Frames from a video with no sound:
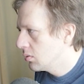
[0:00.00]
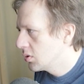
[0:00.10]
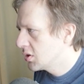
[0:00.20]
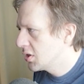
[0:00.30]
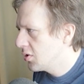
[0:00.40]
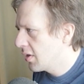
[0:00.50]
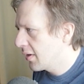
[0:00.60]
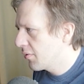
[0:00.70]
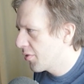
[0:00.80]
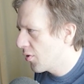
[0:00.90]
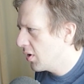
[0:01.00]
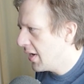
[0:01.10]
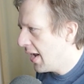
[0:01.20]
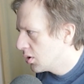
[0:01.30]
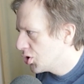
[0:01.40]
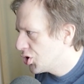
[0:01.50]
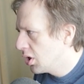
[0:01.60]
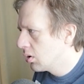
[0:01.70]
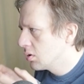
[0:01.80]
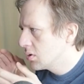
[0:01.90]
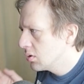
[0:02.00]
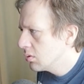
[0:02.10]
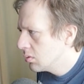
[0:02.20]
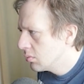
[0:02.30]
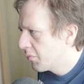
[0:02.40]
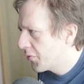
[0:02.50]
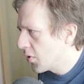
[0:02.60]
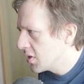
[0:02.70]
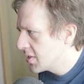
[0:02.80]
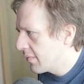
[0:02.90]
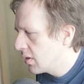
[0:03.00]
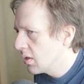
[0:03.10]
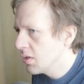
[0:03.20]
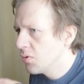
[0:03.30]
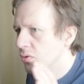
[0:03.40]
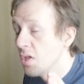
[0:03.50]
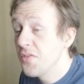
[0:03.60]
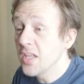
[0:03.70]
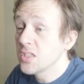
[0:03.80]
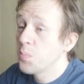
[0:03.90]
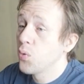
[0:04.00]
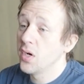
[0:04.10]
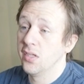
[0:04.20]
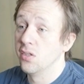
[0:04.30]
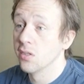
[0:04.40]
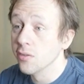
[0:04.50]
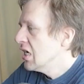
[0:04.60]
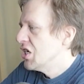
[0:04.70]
So it's gonna do like 38. Shield for 37 and do, that's pretty good.